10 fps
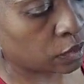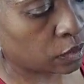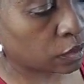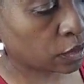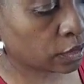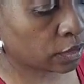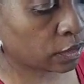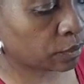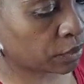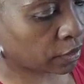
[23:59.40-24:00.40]
And again,
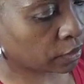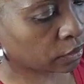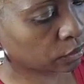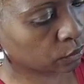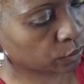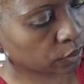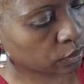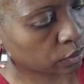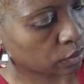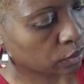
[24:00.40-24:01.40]
I'm not gluing,